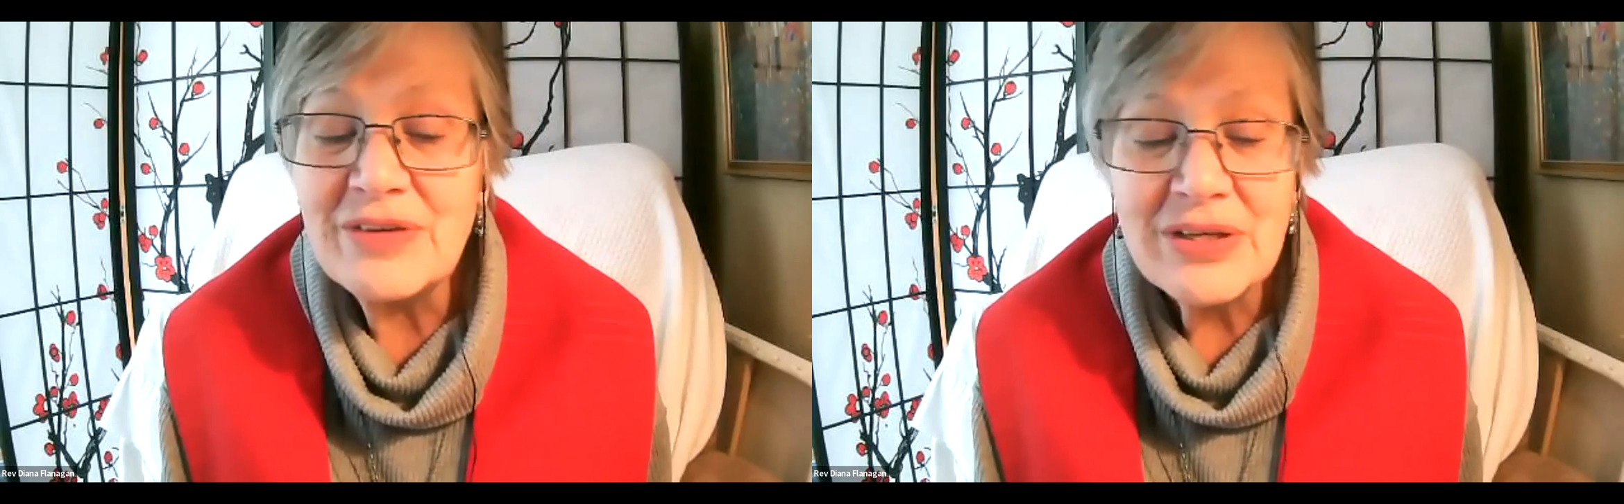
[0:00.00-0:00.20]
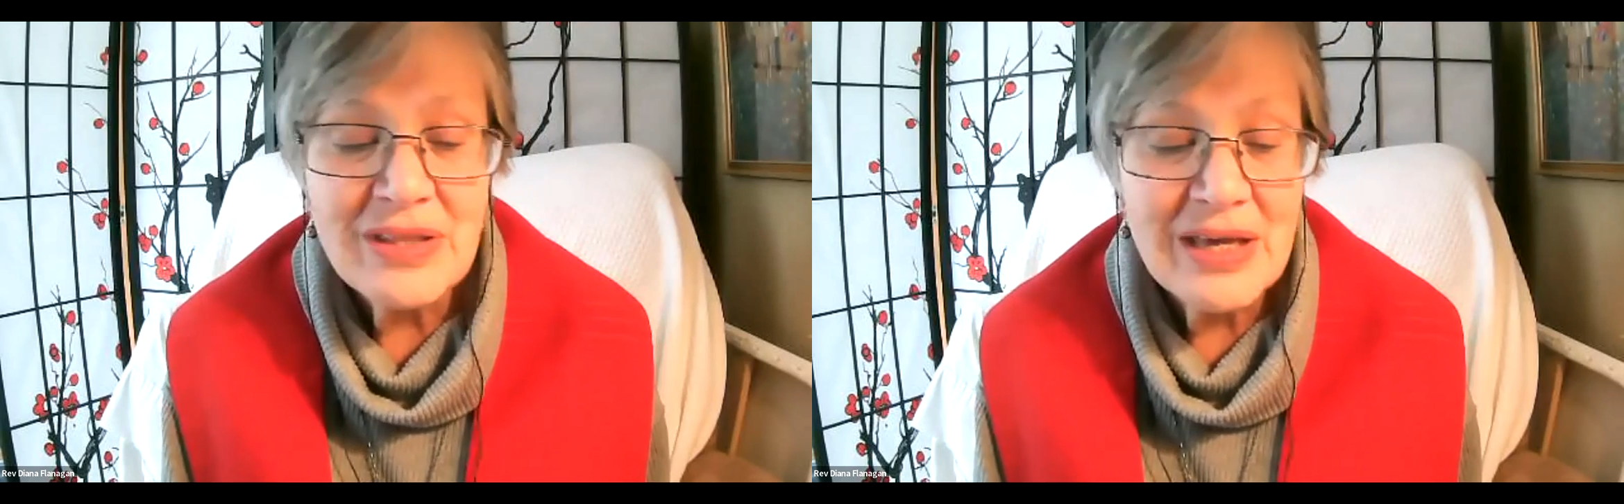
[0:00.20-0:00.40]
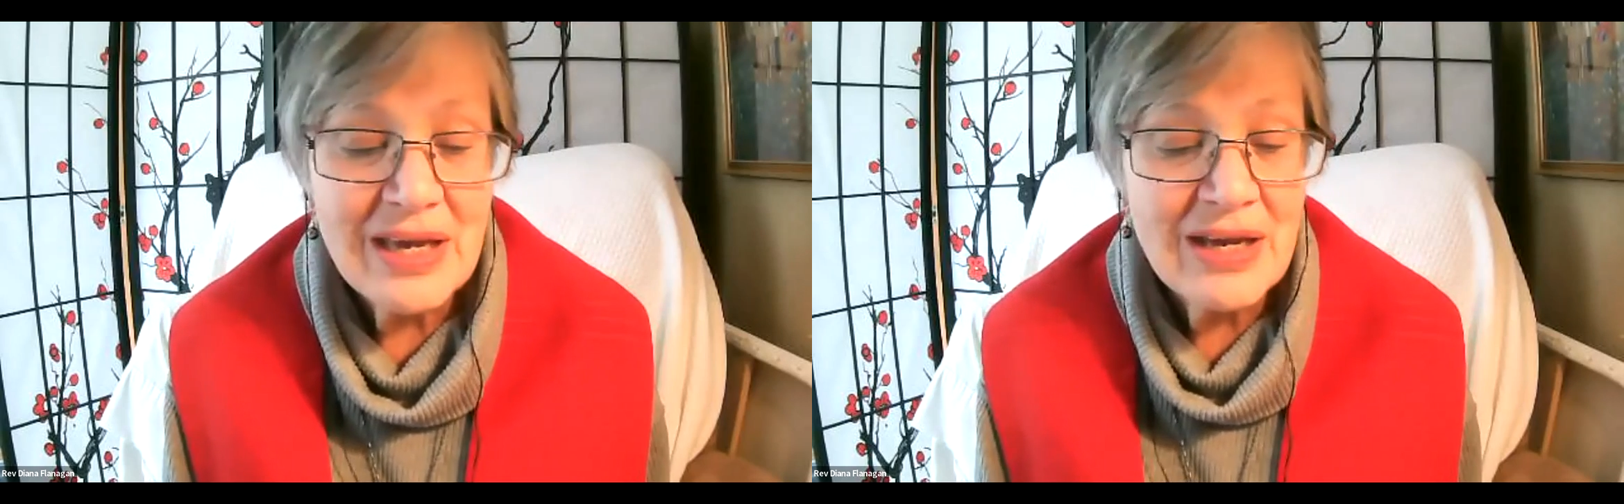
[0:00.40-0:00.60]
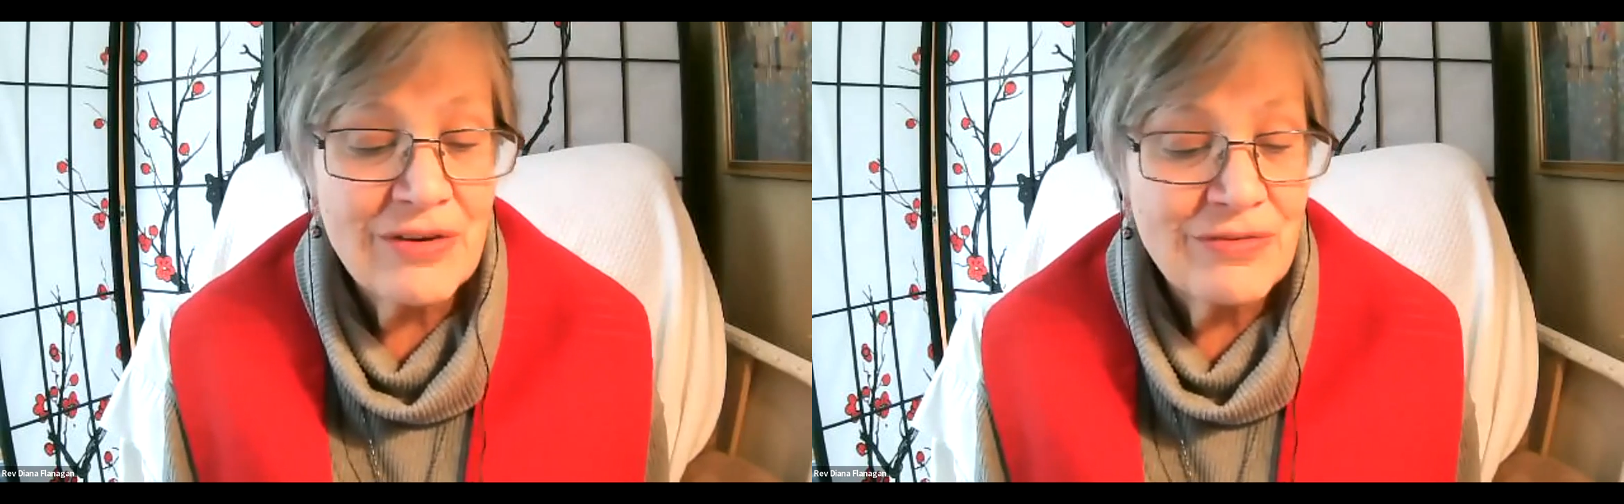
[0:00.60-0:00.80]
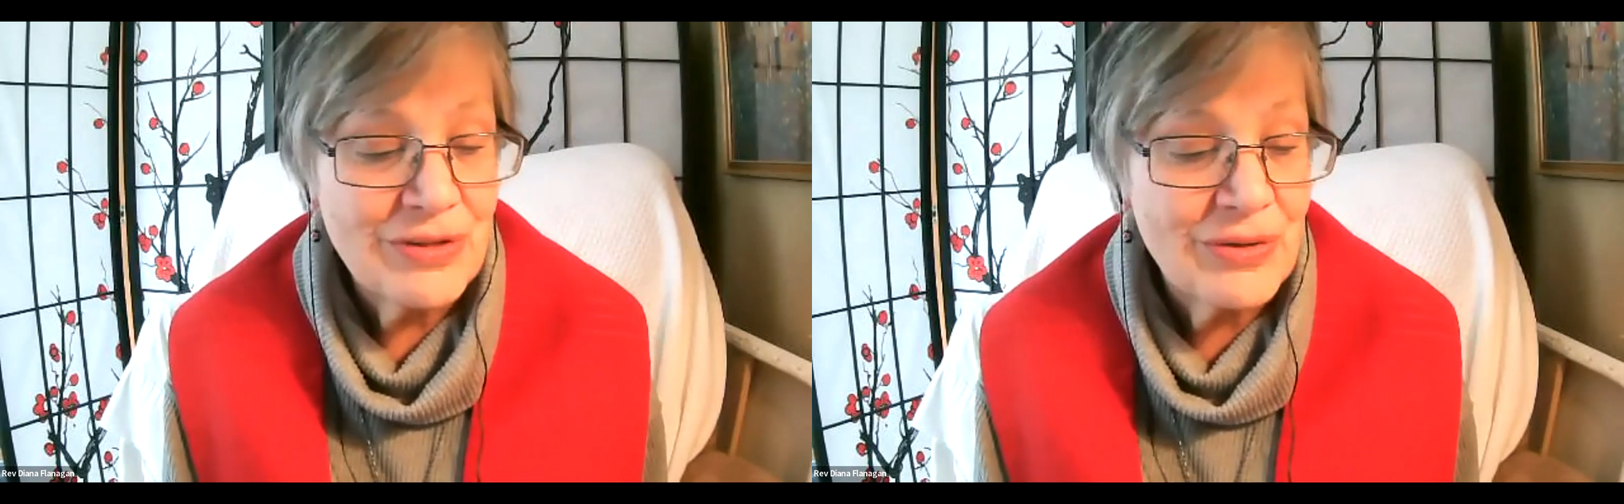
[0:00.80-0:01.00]
Feel the
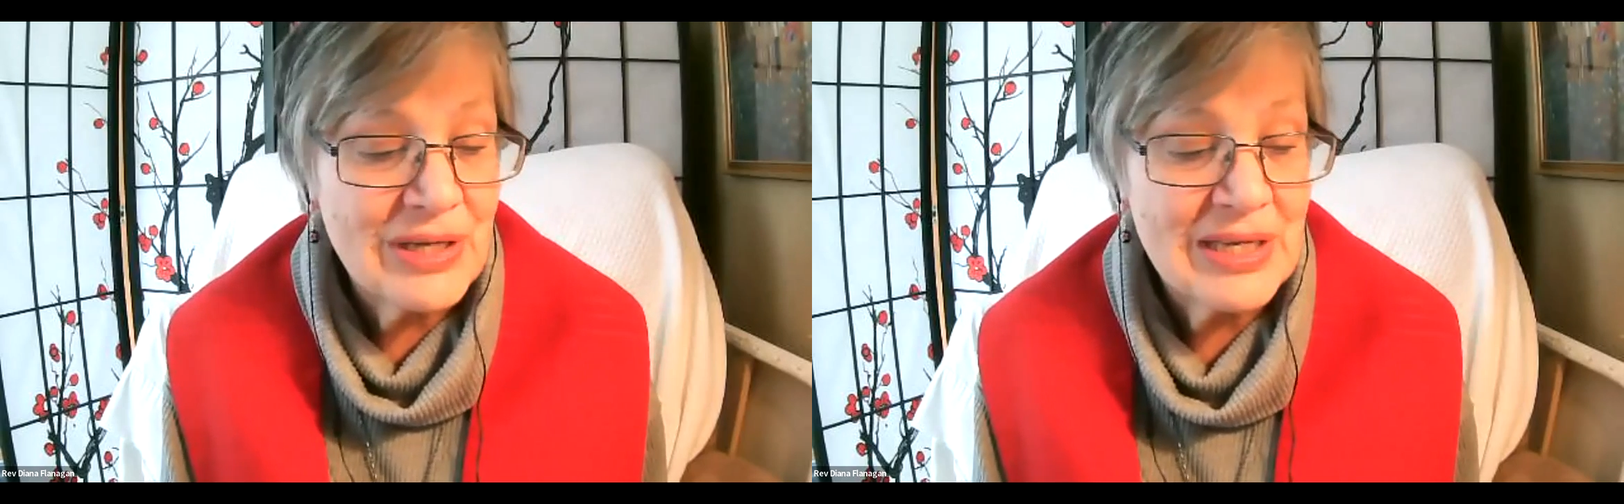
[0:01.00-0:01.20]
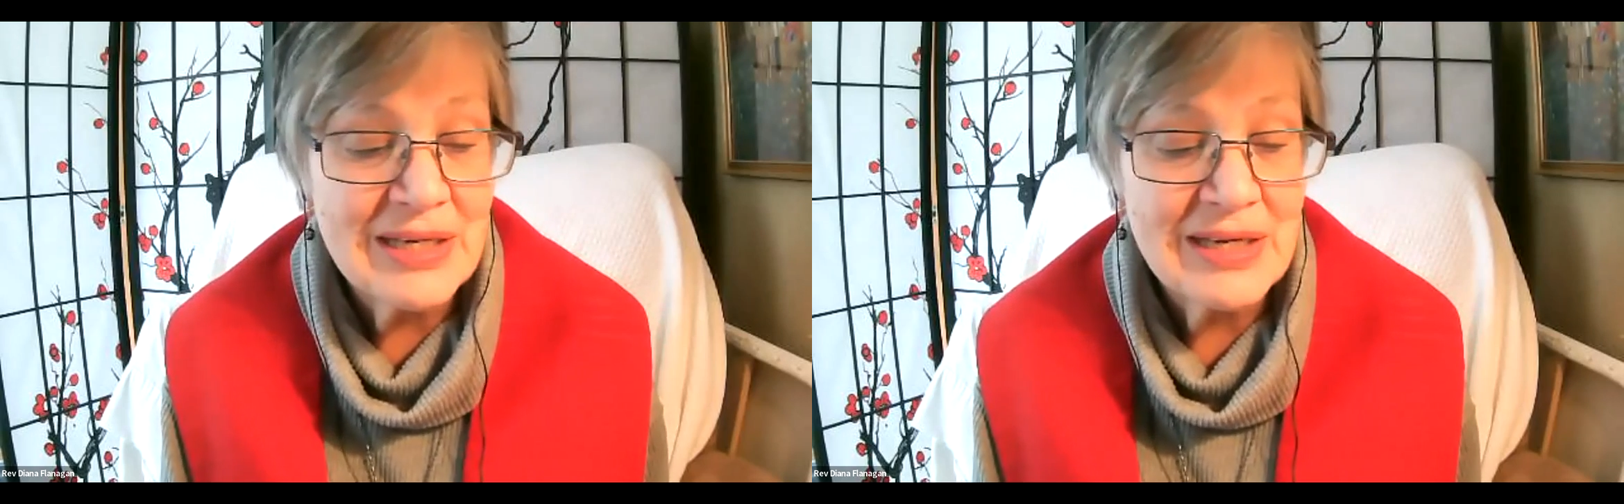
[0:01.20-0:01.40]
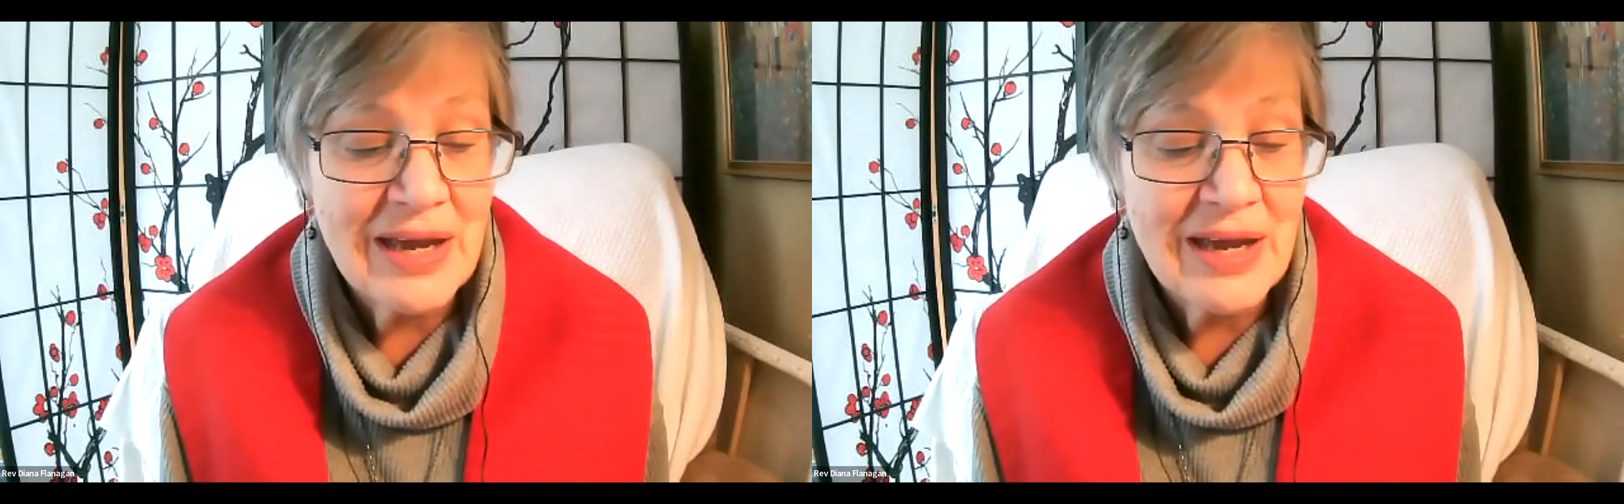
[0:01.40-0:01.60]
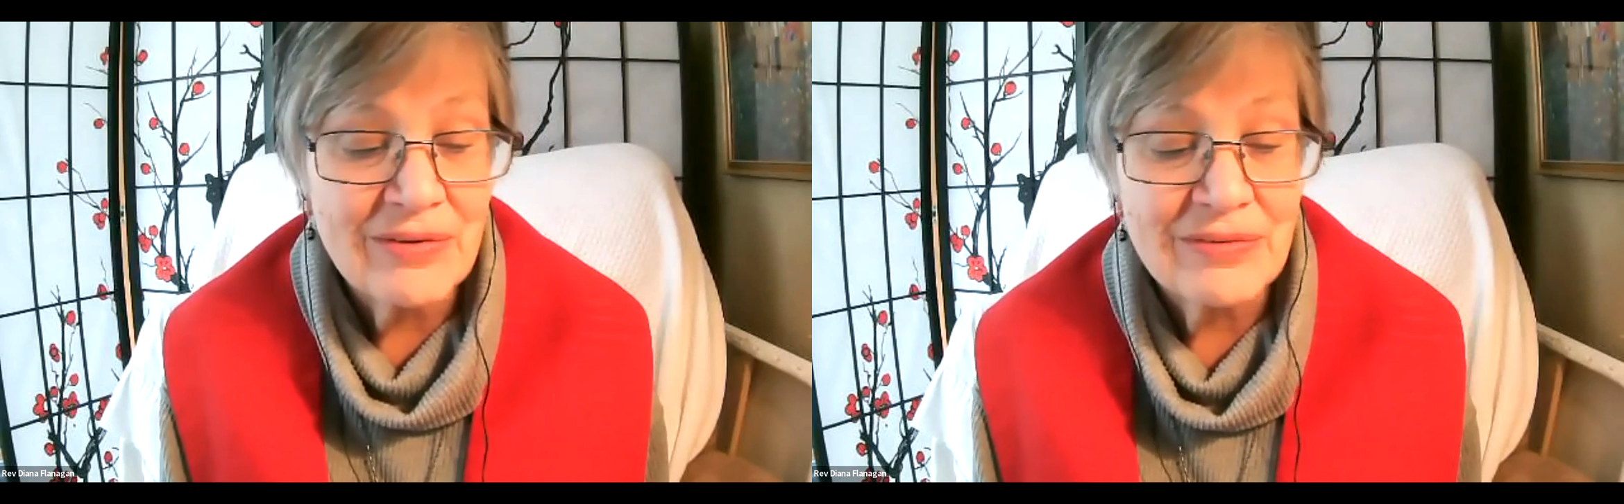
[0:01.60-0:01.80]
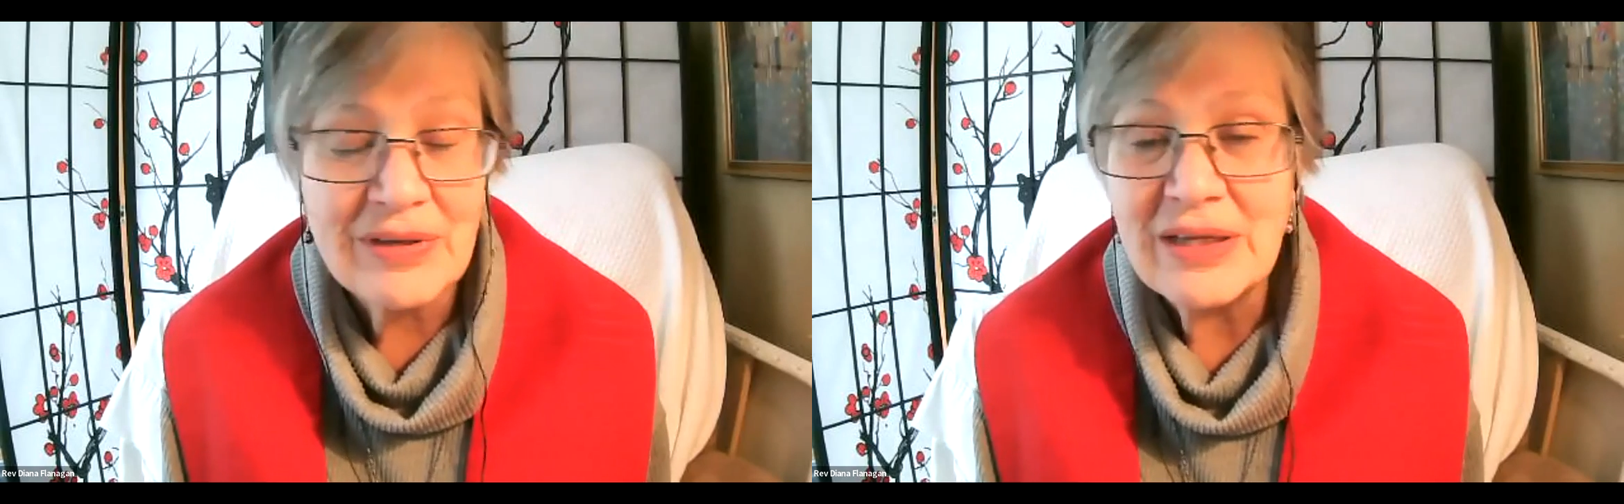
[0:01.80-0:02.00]
air flowing in and out.